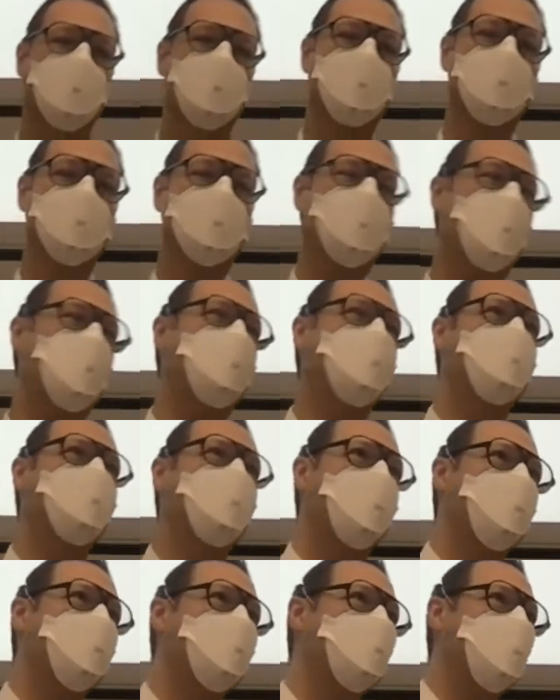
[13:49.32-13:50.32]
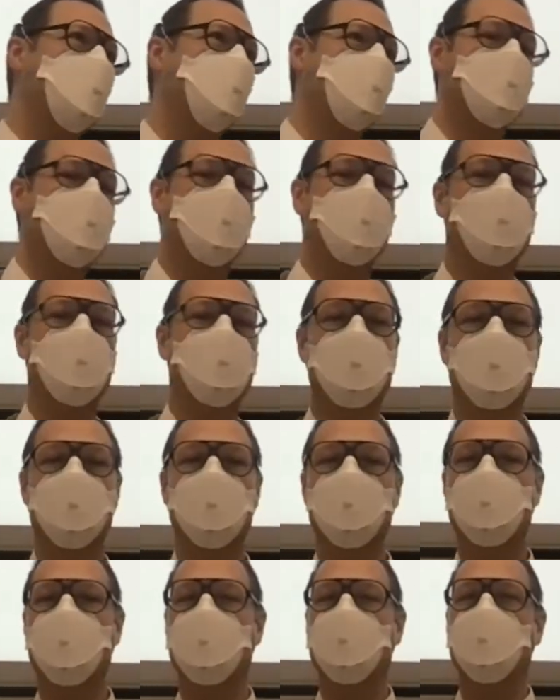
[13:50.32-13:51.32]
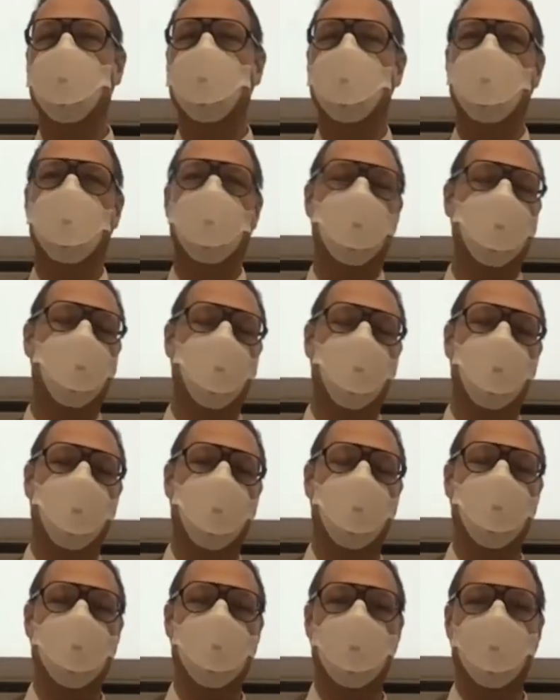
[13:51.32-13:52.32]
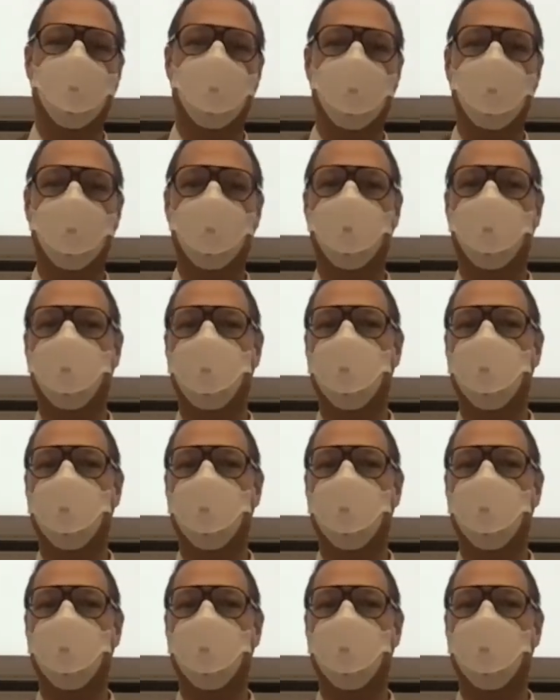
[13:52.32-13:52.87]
scanning tunneling microscopy, electron microscopy,